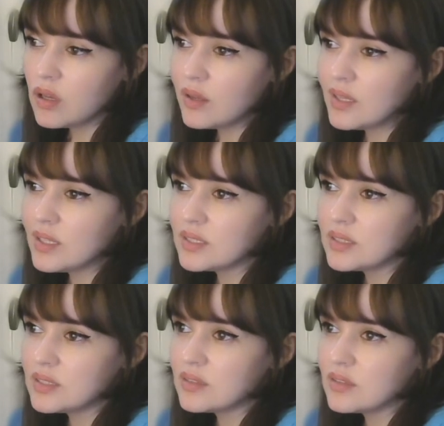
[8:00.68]

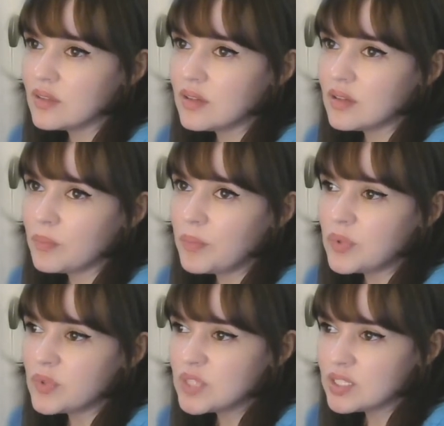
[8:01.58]
he's the
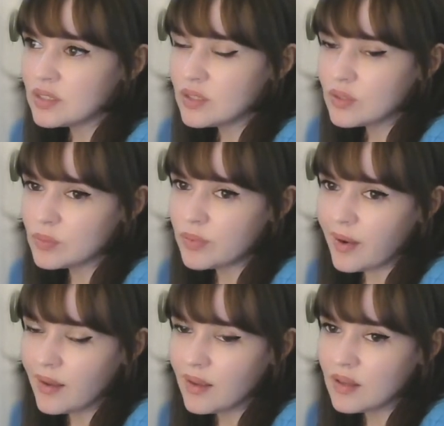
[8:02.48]
person who
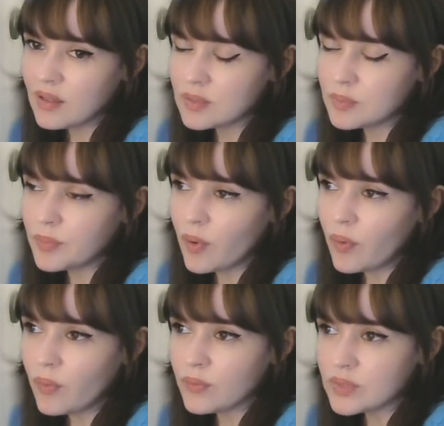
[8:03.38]
breaks his
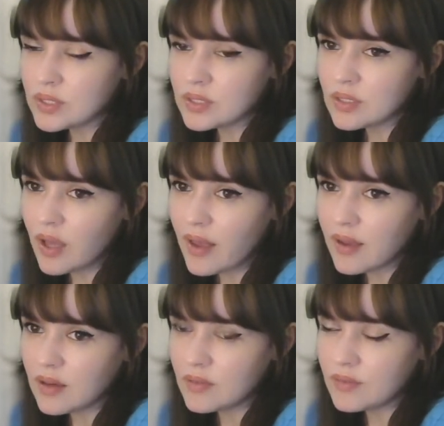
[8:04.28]
bones
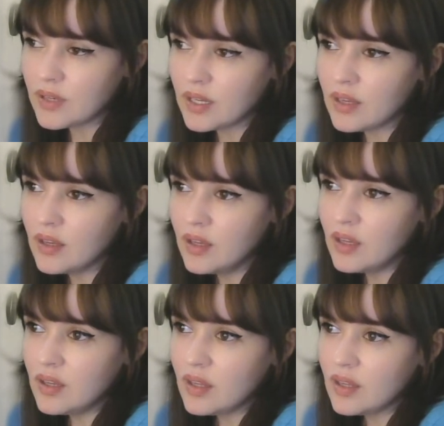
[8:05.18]
every
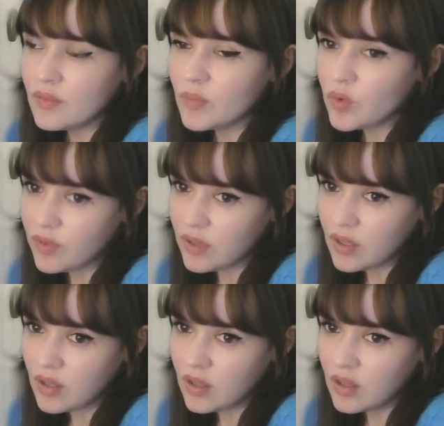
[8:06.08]
movie.
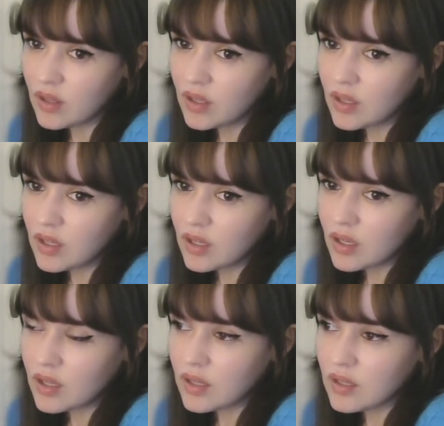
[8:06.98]

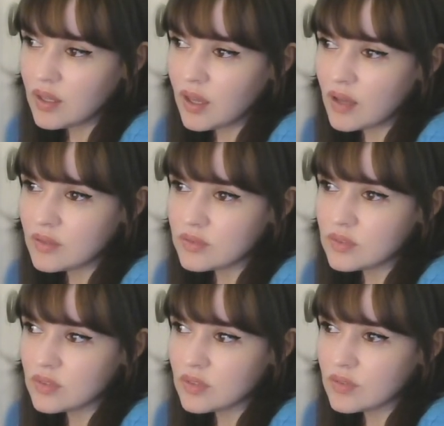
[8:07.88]
Like, he had
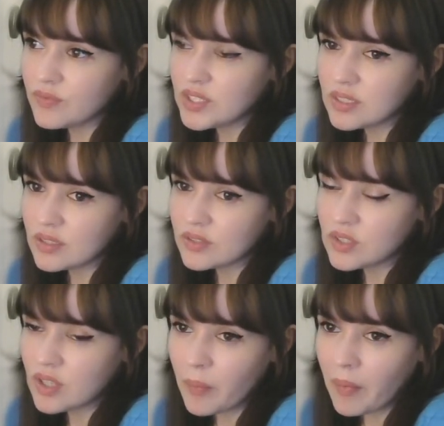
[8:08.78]
physical
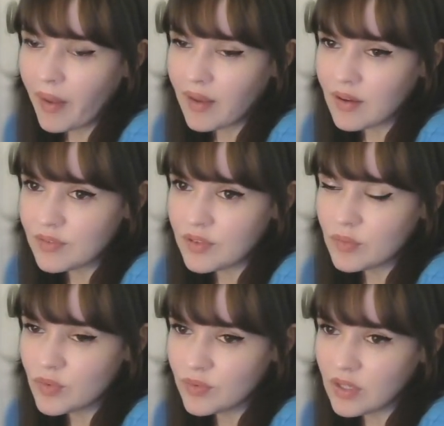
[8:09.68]
trauma every
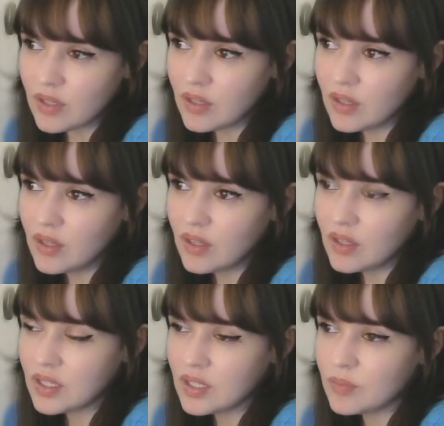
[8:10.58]
movie.
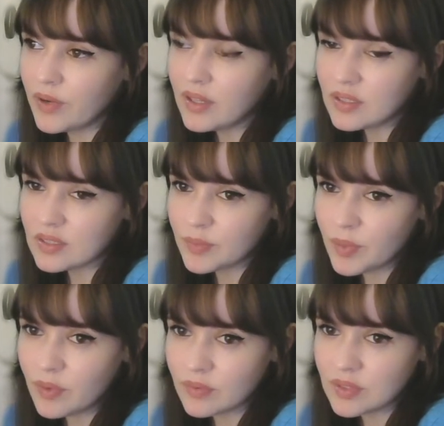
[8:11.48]
He breaks his
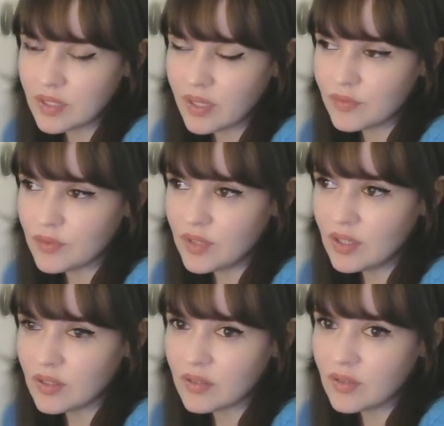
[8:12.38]
bones, like, for real.